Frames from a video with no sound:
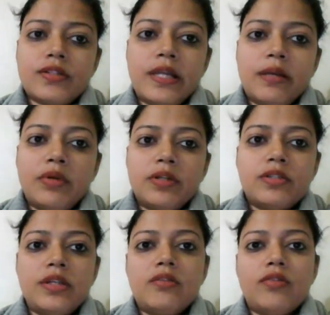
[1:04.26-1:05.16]

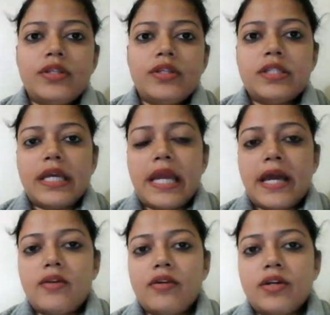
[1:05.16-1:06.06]
syllabus, there is
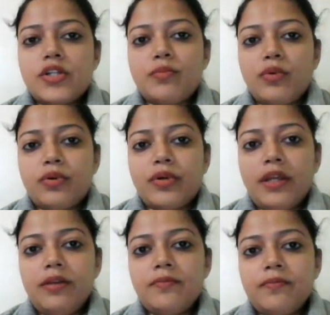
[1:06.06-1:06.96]
error sorting.